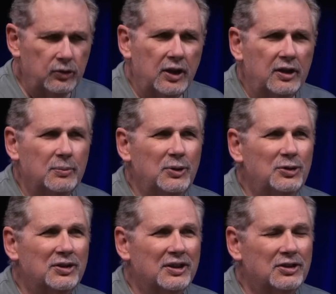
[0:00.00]
said that
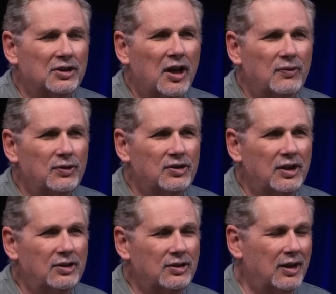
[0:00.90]
music is a
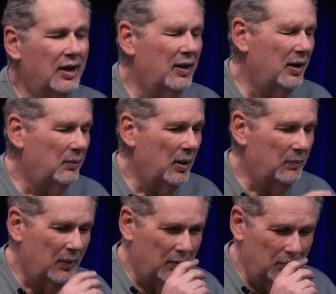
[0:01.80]
conversation.
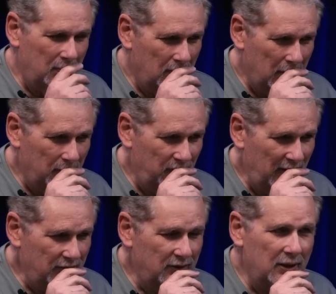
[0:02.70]
I'm
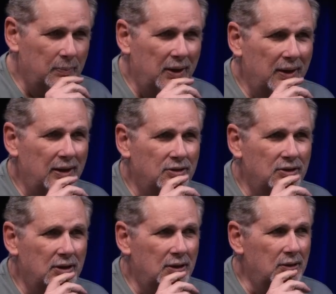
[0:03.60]
fascinated by that
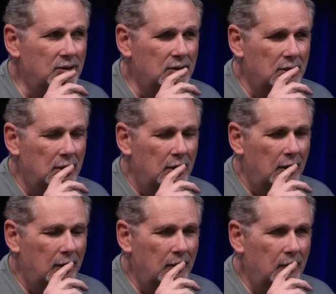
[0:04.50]
sentence.
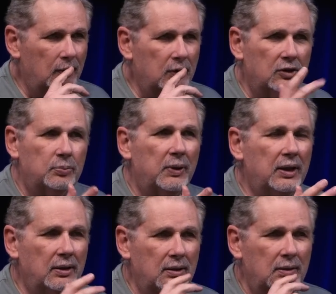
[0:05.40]

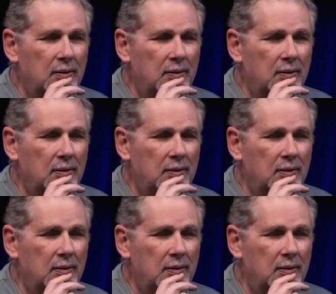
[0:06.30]
Explain.